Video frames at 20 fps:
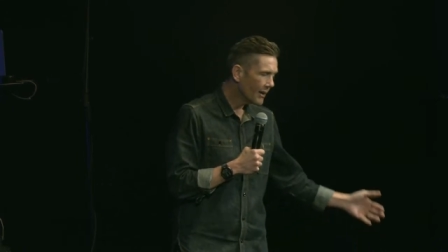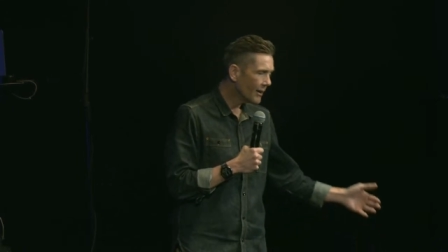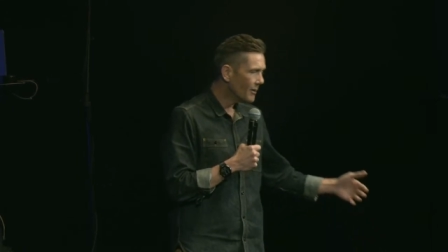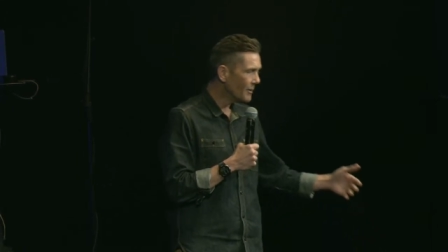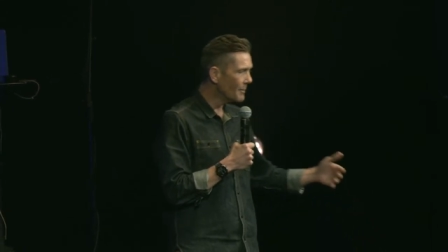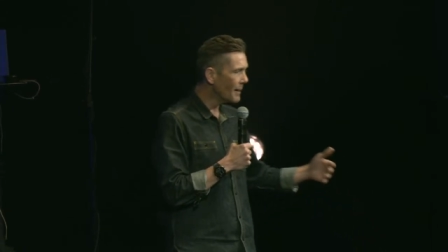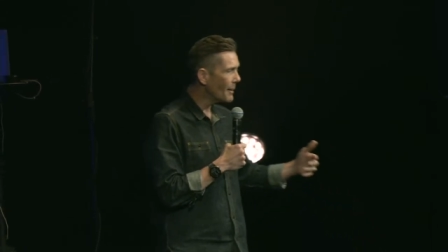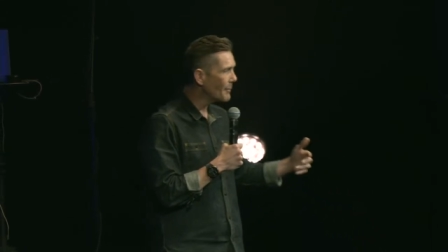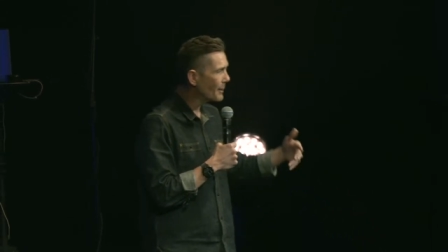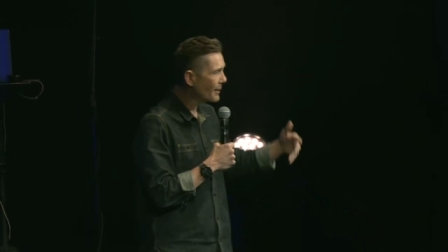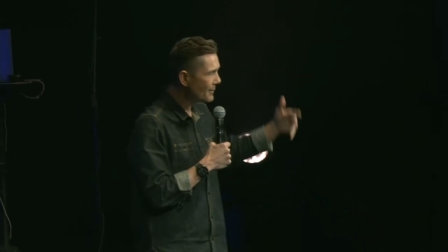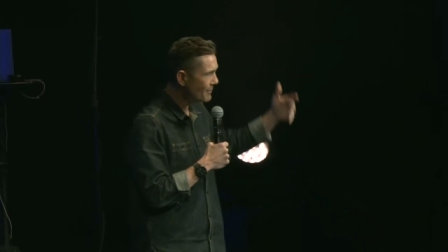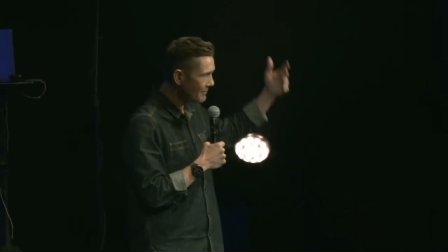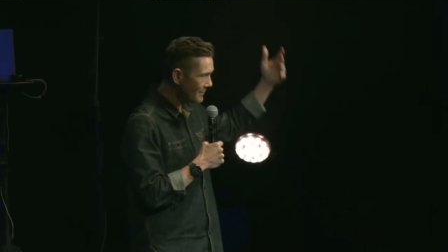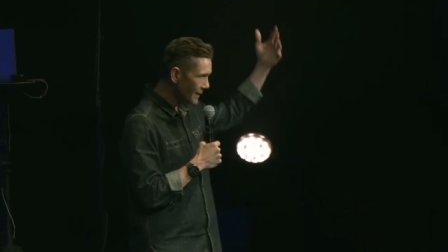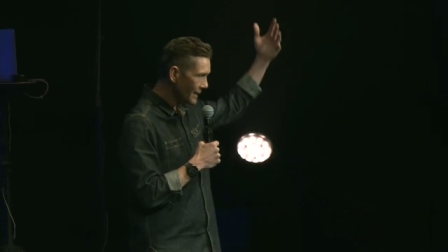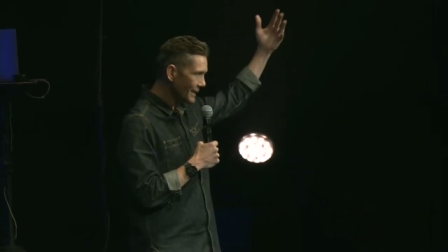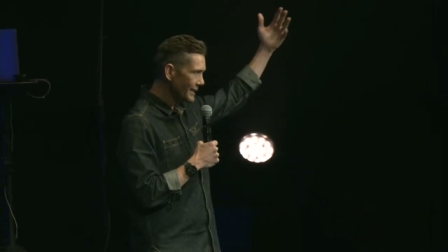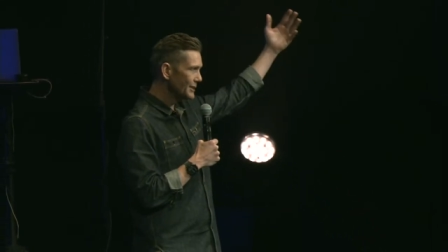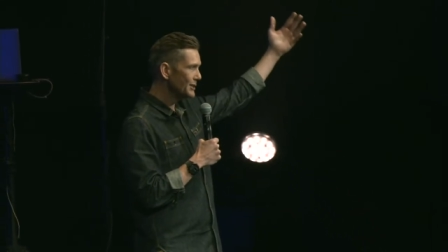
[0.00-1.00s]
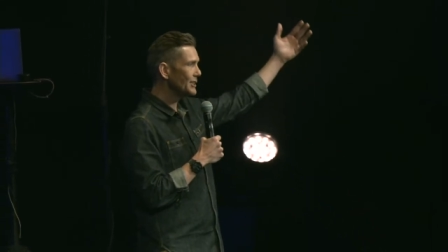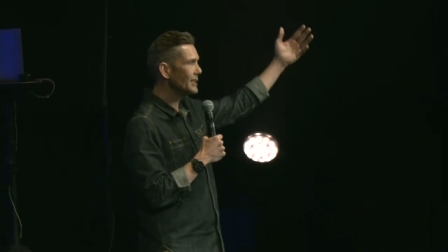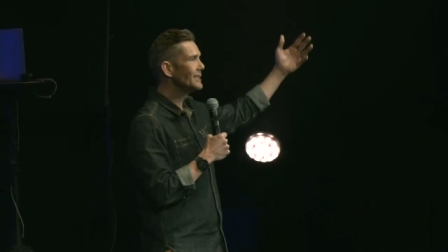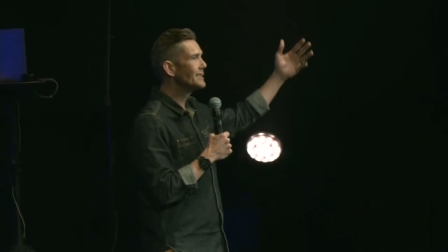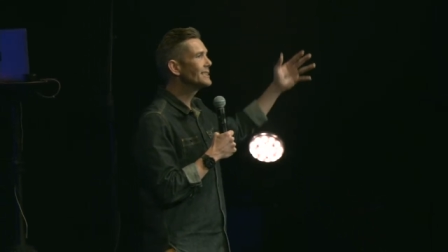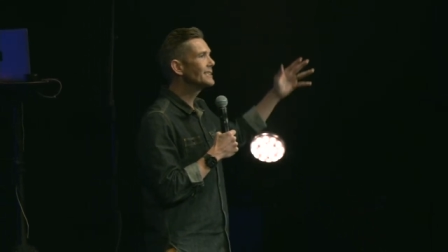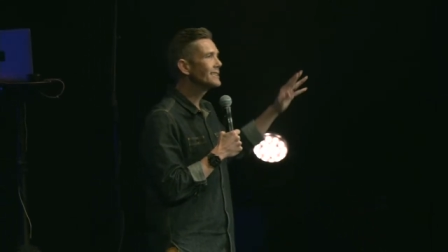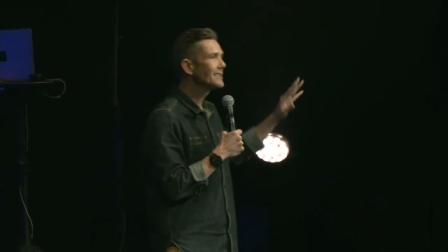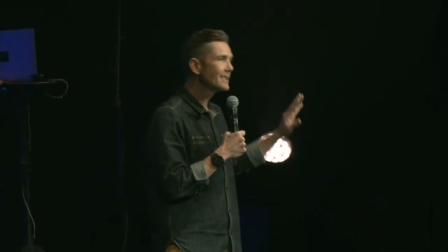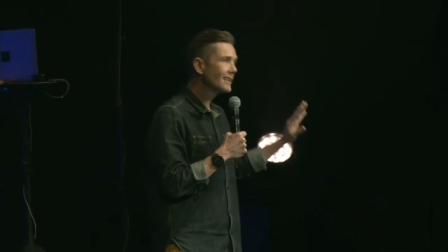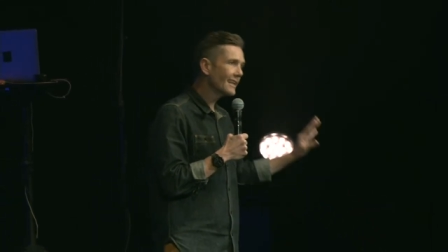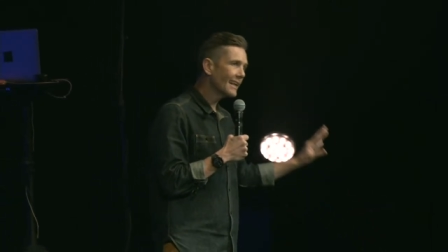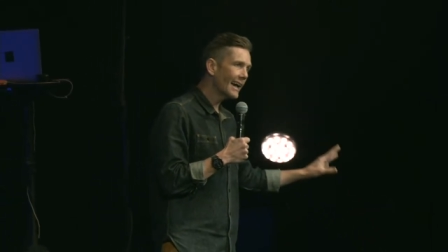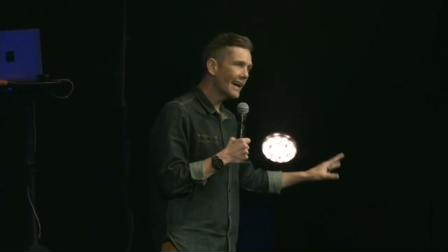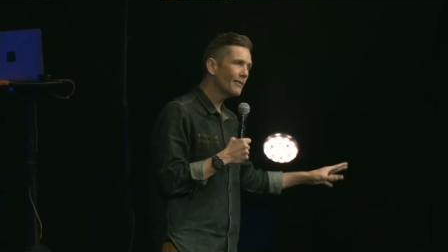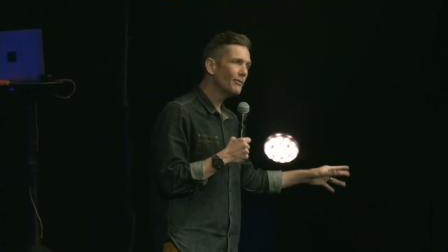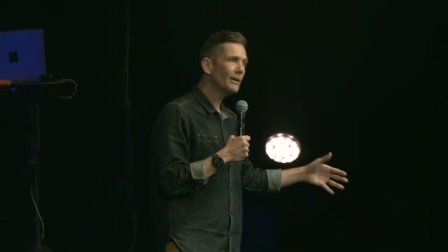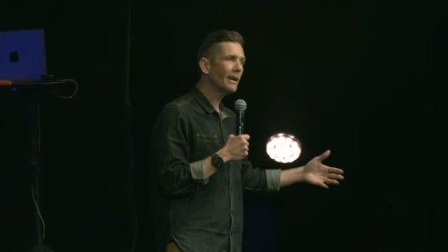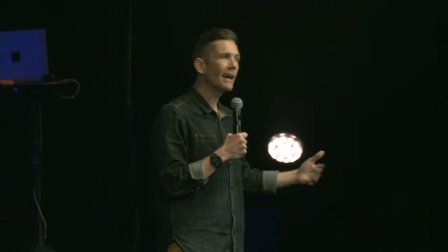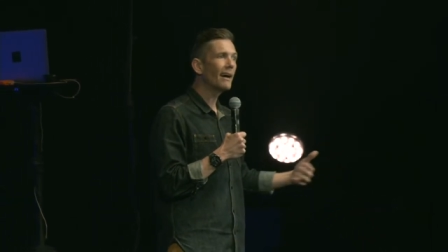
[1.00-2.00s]
Remember, Jesus is
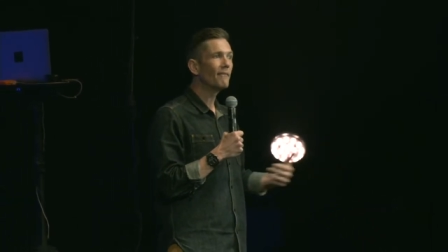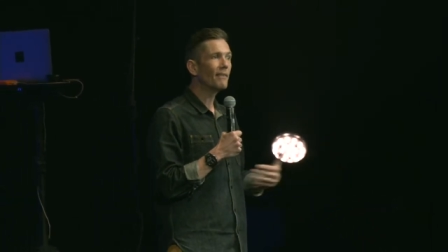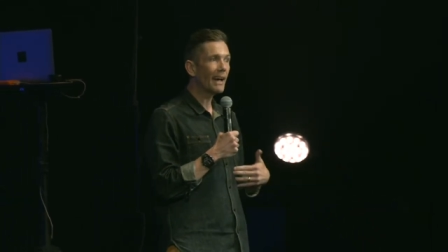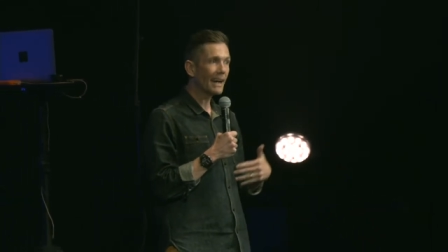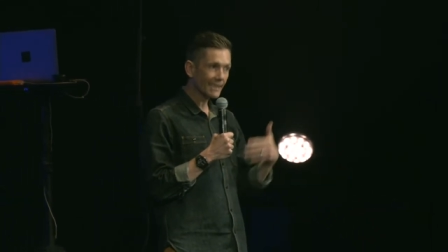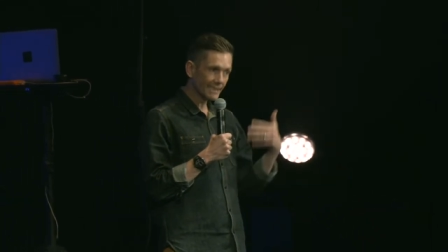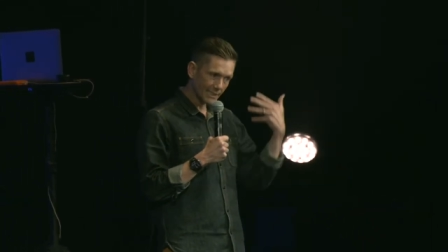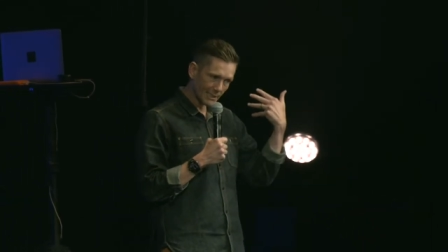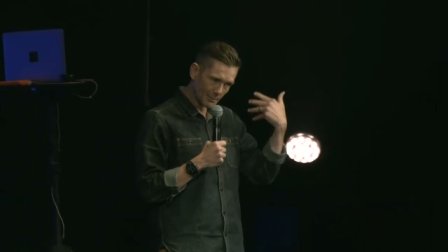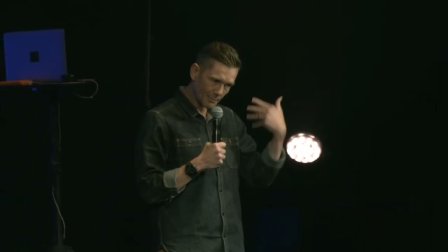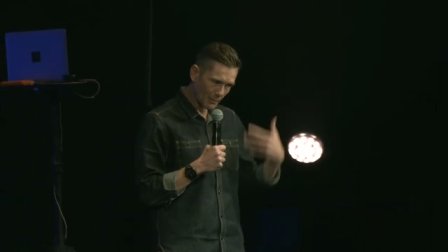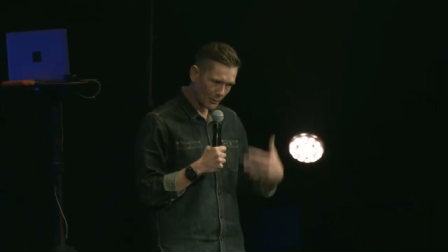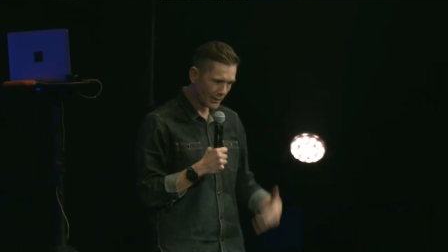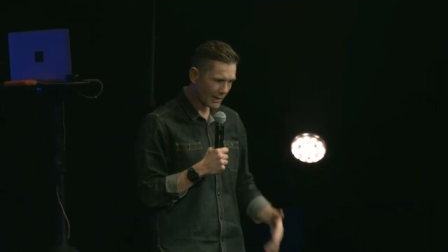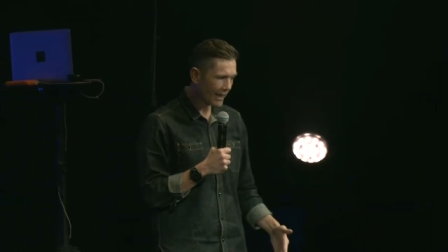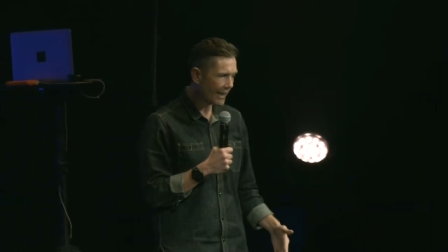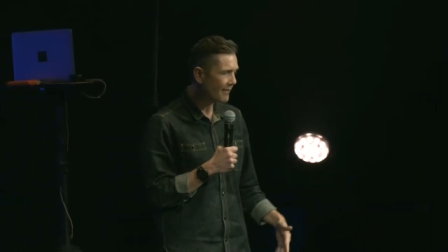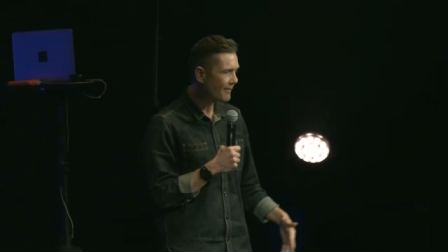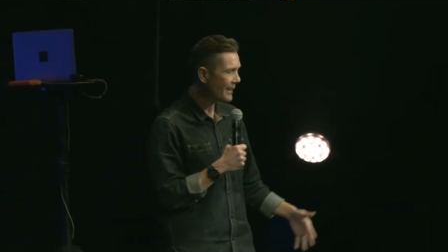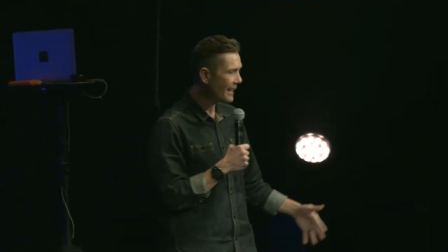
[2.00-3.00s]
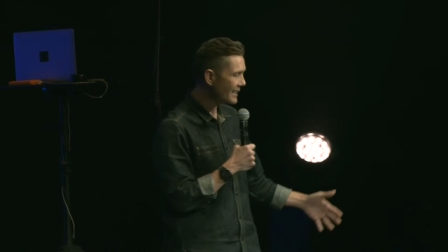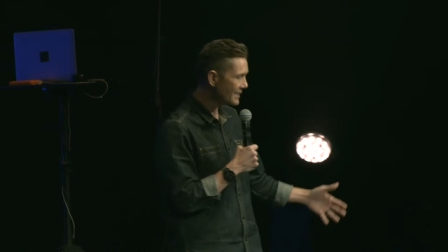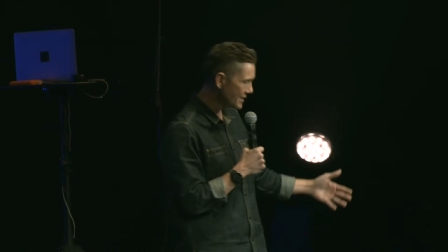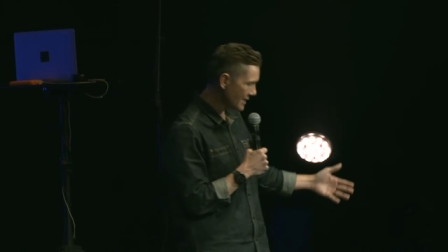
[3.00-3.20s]
alive. We have access, but we all have